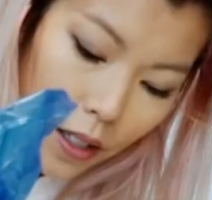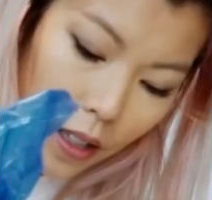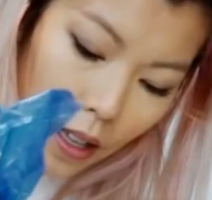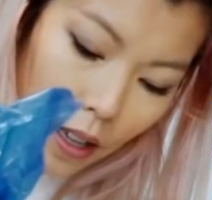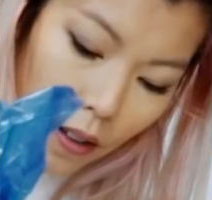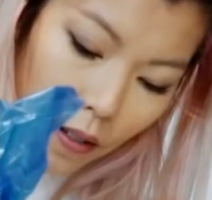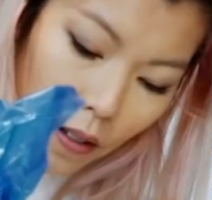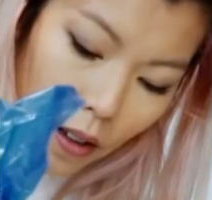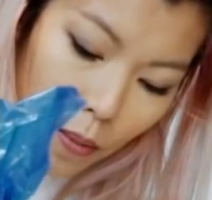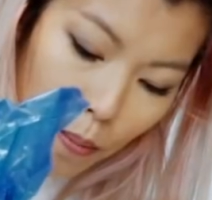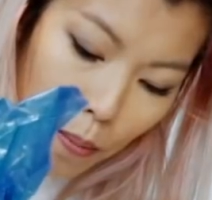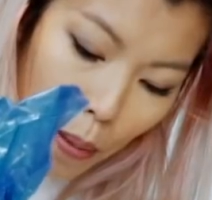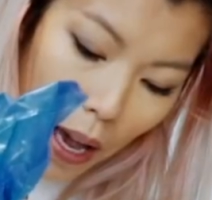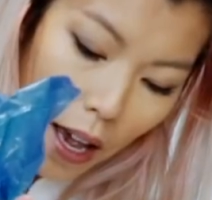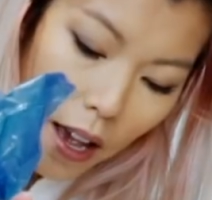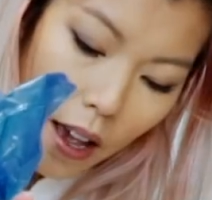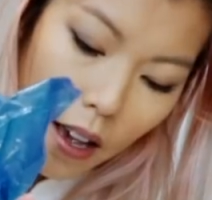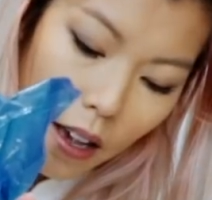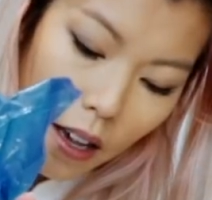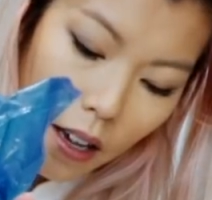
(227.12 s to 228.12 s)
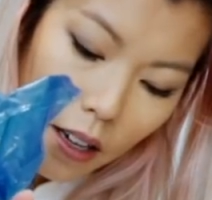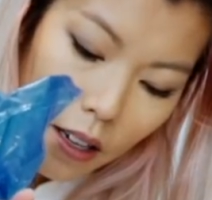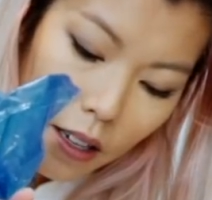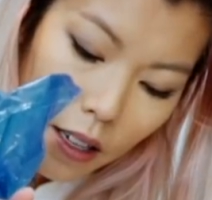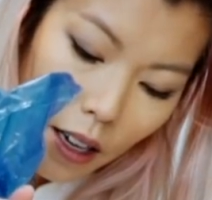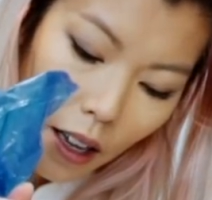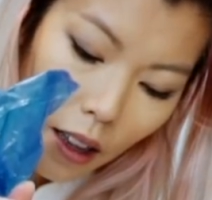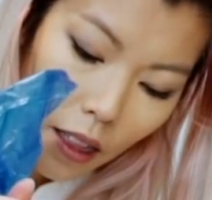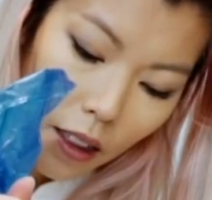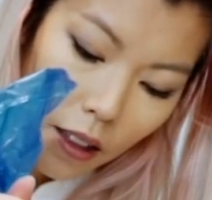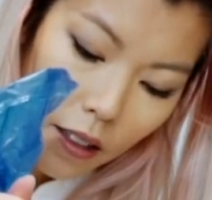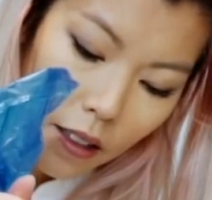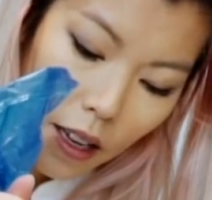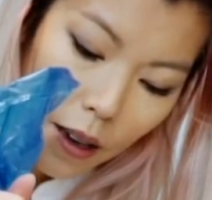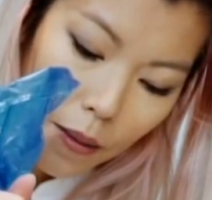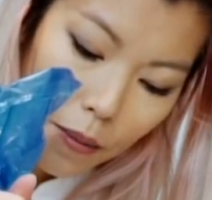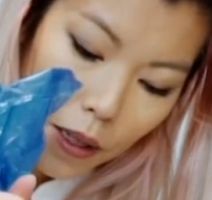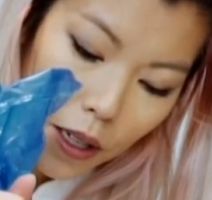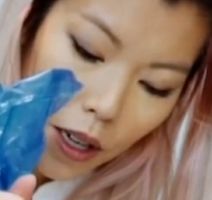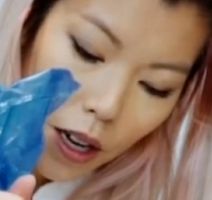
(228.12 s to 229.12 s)
so they bake at the
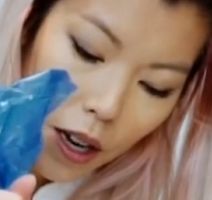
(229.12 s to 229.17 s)
same